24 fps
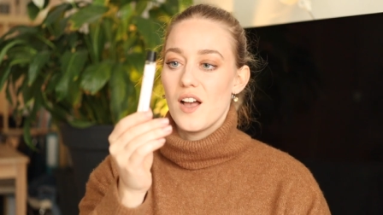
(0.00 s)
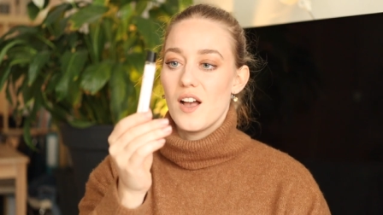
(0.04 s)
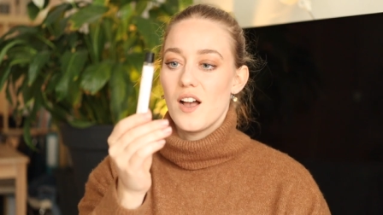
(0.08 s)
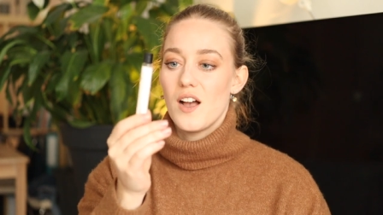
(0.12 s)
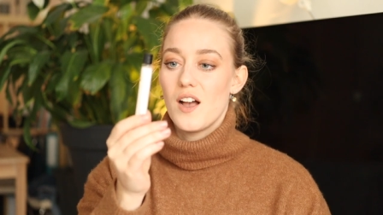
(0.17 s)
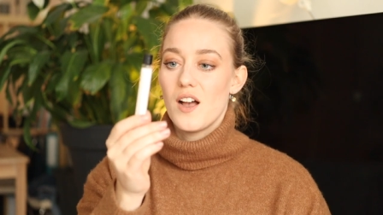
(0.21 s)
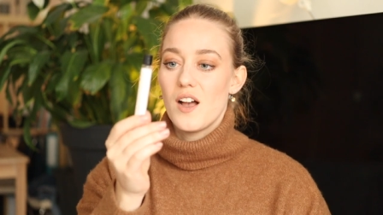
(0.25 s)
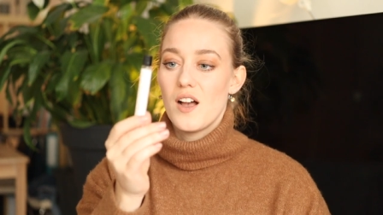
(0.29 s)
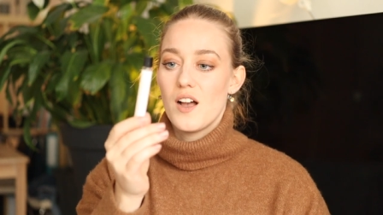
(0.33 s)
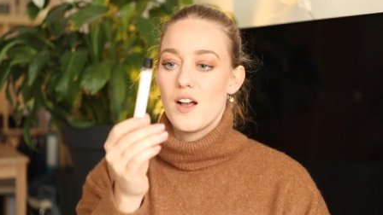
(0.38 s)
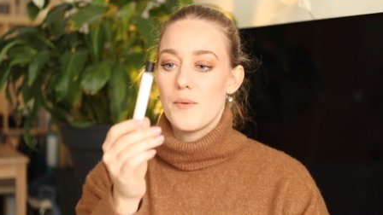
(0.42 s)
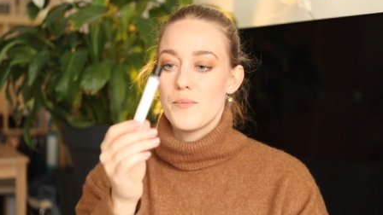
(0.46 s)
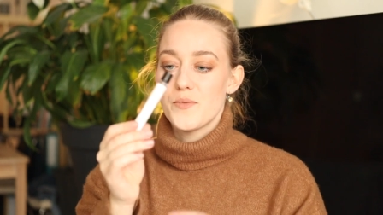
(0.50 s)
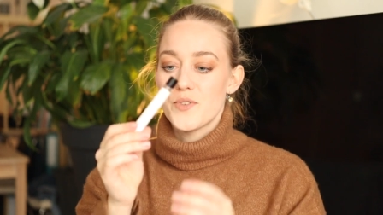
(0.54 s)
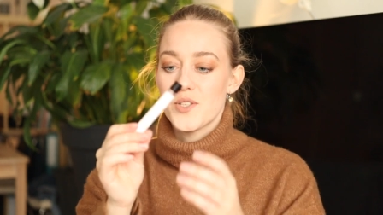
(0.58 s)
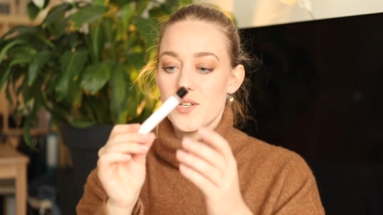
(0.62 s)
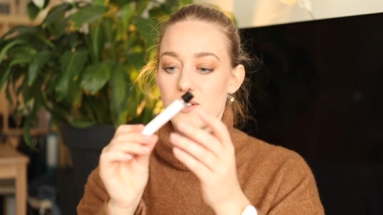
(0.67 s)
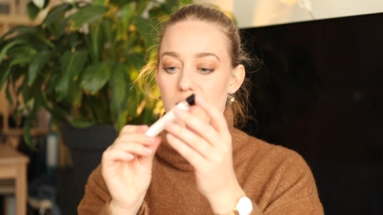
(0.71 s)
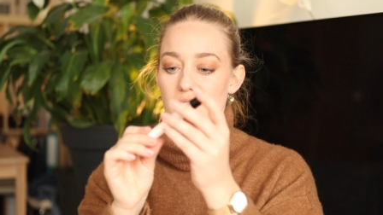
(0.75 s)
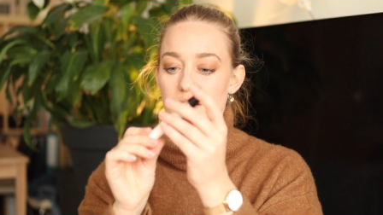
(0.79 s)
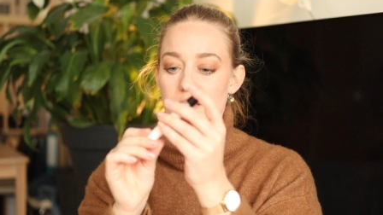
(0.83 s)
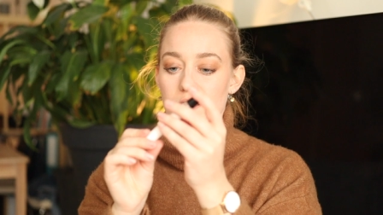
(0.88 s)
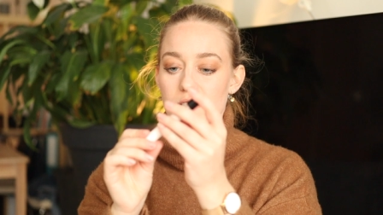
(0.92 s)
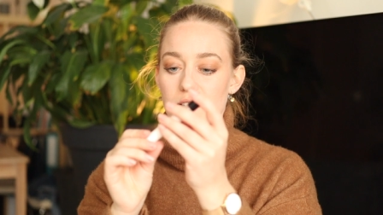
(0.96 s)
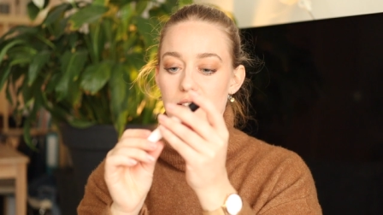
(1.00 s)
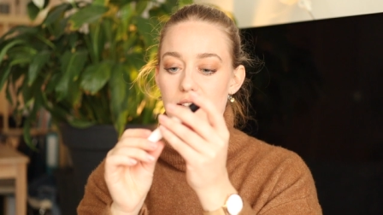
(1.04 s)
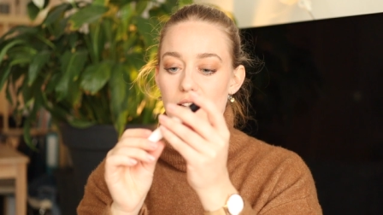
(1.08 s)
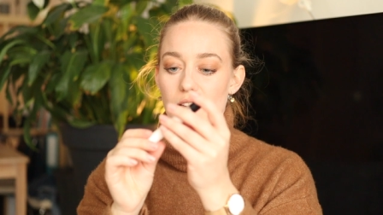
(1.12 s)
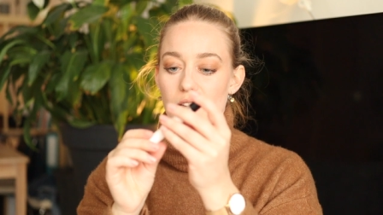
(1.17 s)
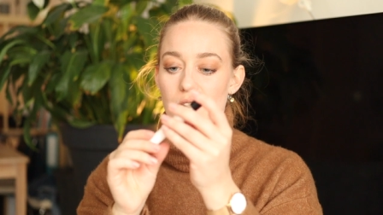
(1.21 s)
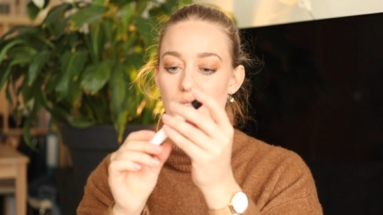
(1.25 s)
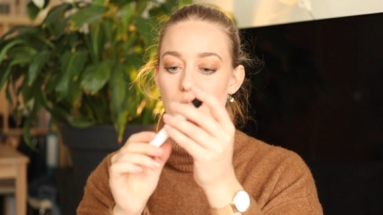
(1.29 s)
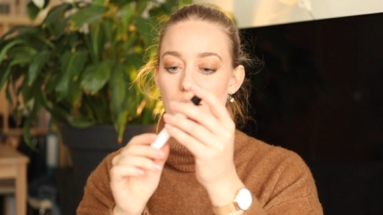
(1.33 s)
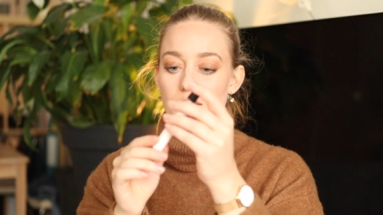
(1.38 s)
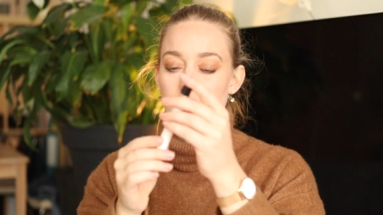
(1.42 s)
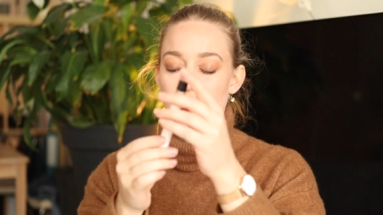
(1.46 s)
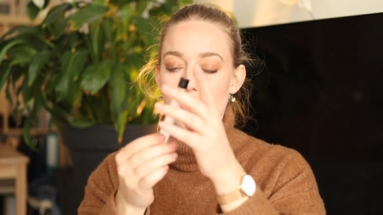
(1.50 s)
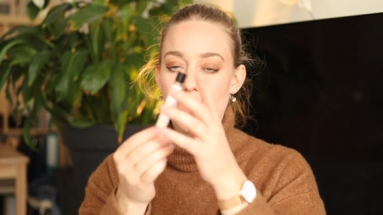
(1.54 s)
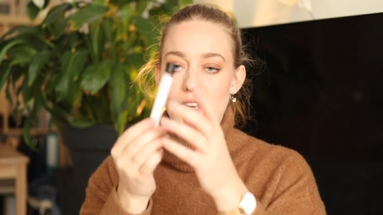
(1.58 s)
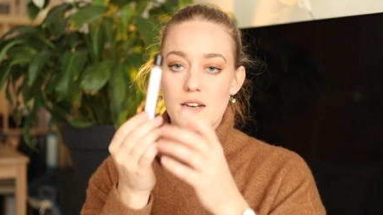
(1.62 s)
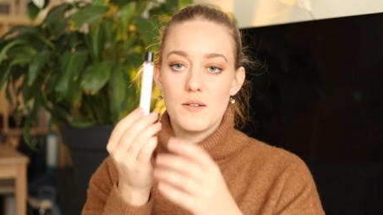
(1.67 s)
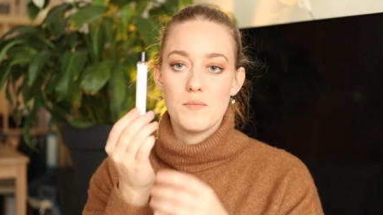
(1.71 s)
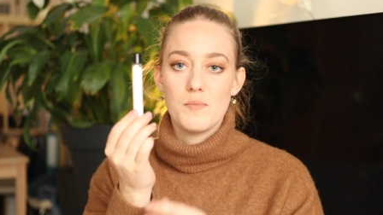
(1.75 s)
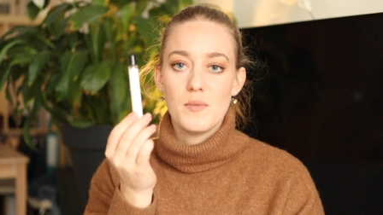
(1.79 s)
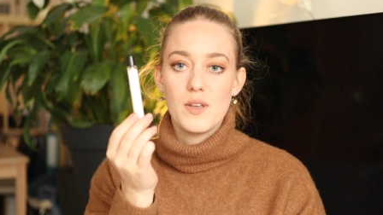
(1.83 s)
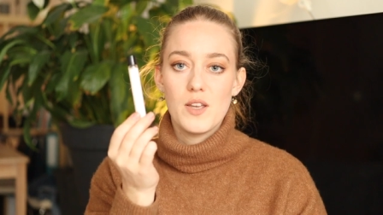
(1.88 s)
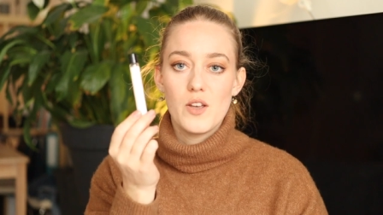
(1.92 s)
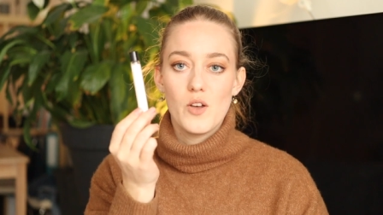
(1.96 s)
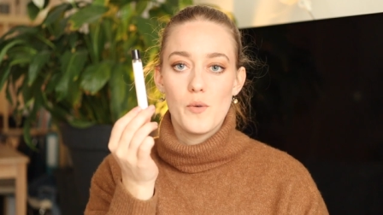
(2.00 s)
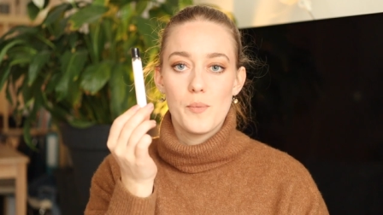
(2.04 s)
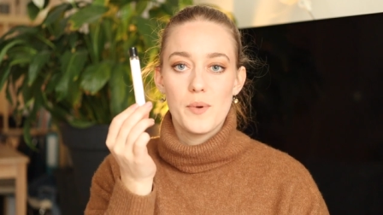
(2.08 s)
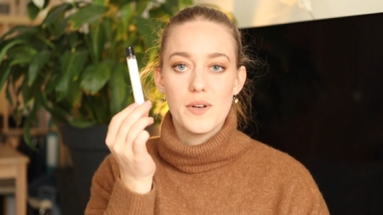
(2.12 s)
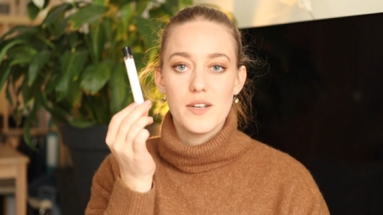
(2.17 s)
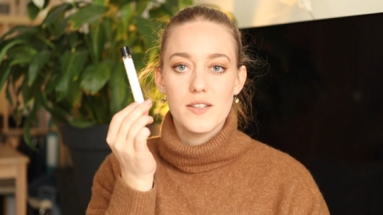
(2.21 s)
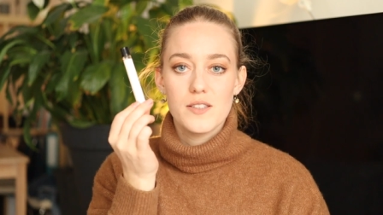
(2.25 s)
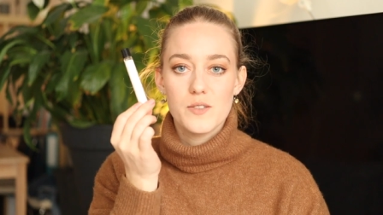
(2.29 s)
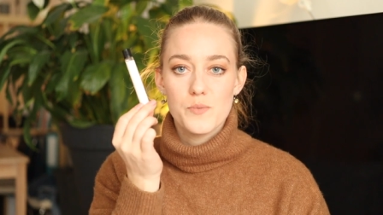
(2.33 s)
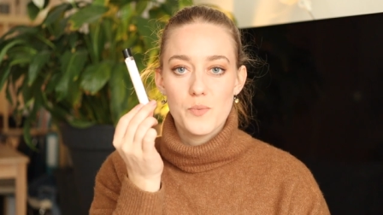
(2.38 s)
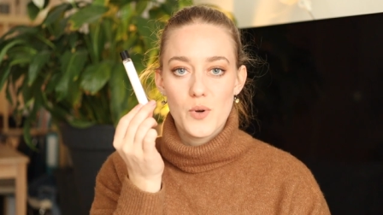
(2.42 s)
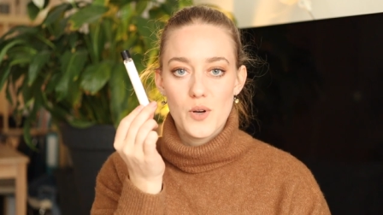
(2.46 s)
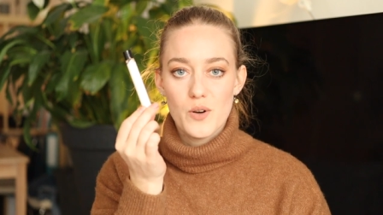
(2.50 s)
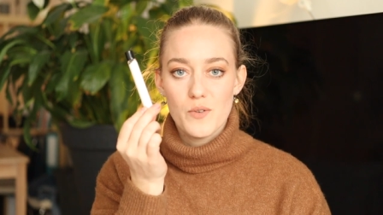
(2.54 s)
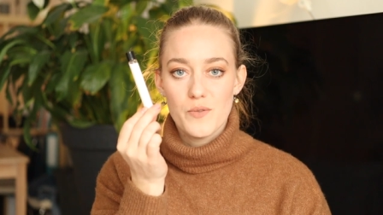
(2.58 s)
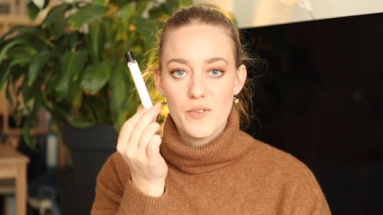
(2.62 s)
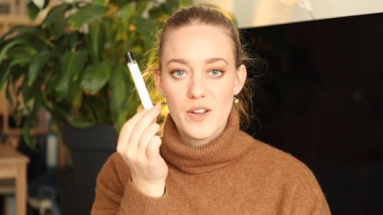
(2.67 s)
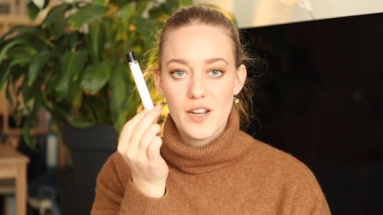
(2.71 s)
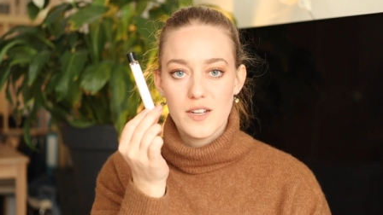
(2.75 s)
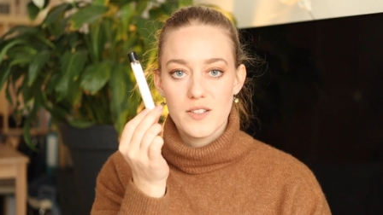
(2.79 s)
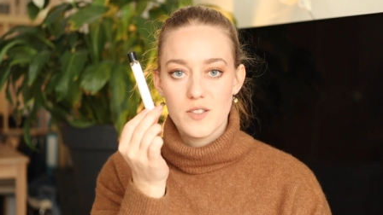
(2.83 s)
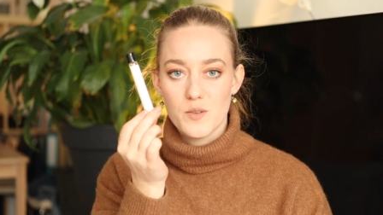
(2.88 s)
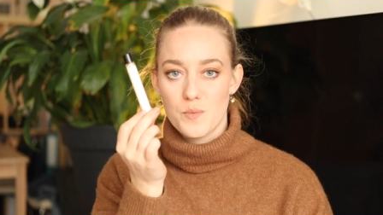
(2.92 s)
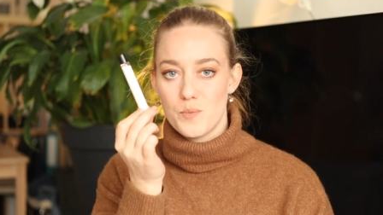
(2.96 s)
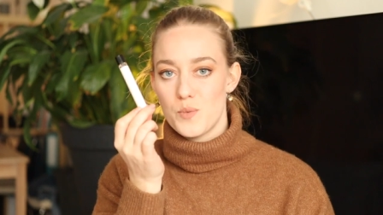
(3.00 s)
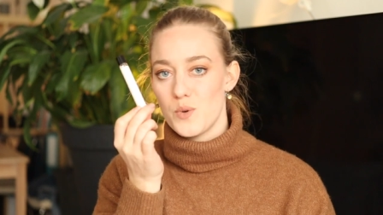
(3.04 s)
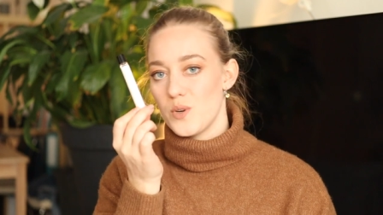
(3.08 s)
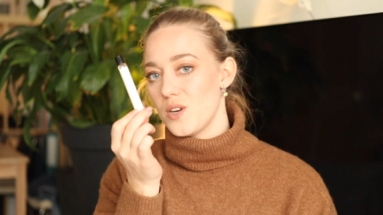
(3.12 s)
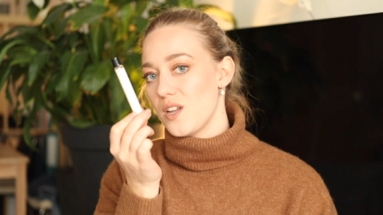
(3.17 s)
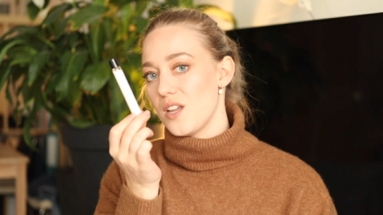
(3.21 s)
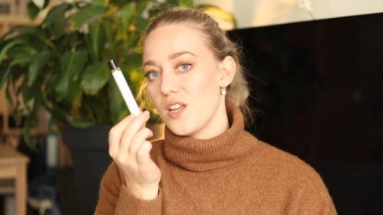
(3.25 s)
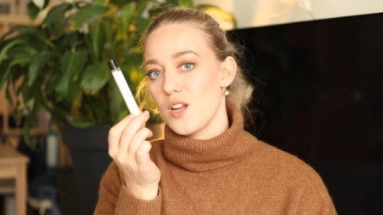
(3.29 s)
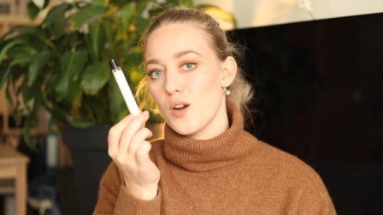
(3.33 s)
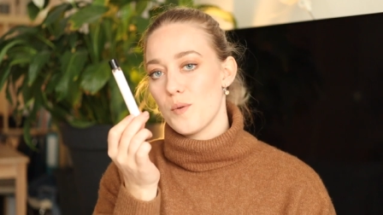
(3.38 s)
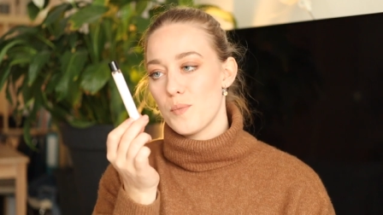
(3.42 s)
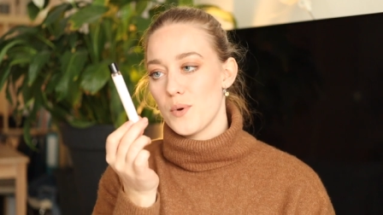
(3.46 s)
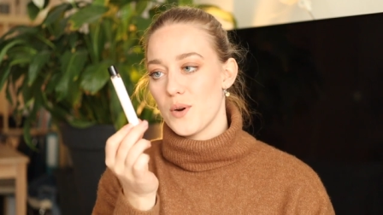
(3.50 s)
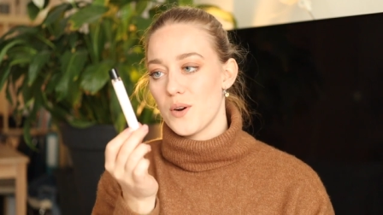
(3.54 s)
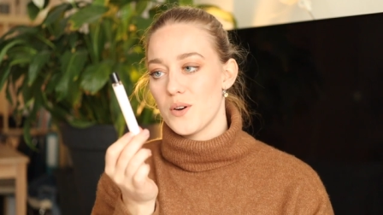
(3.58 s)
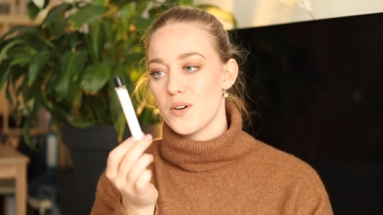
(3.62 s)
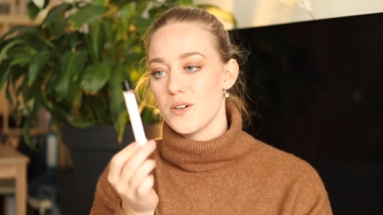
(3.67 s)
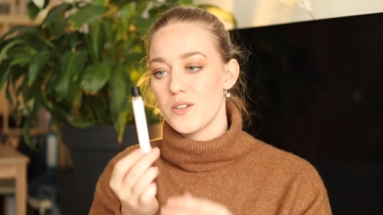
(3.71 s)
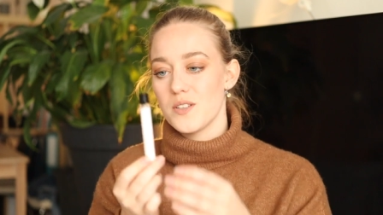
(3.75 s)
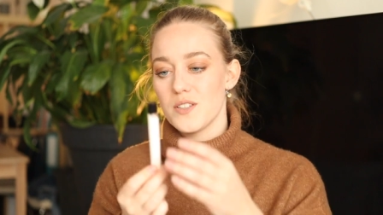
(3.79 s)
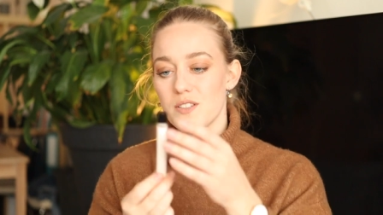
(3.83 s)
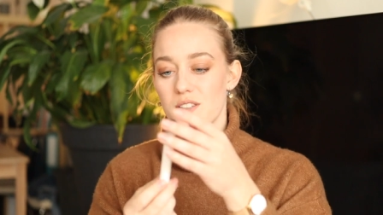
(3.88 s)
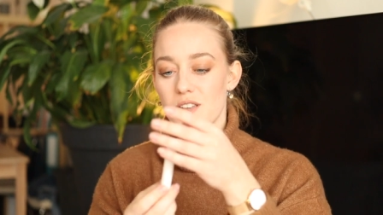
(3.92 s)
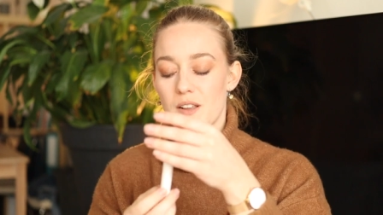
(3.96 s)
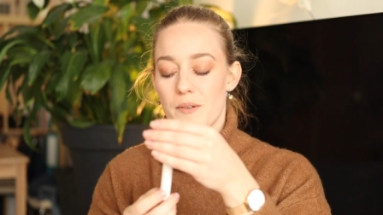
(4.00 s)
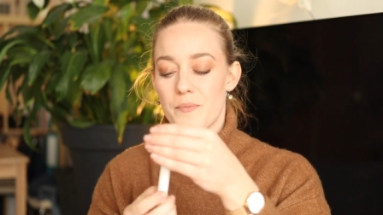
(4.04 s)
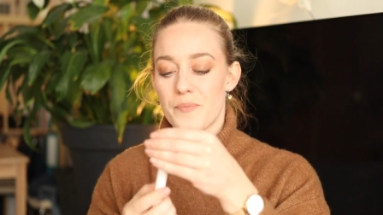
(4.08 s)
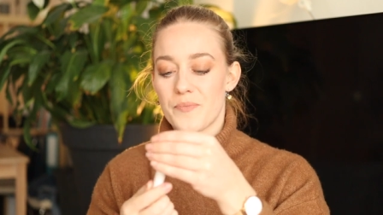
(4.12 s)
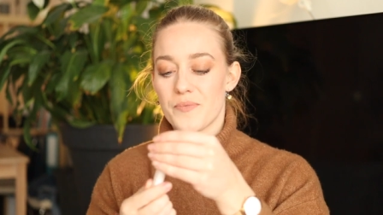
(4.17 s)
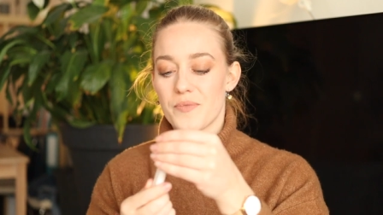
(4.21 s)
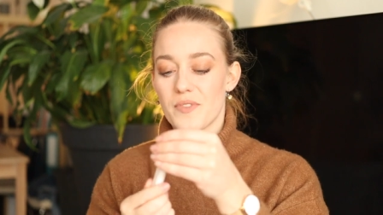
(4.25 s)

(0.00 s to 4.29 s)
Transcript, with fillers: Um, so this is a 10 mil, but it's perfect to put in your purse,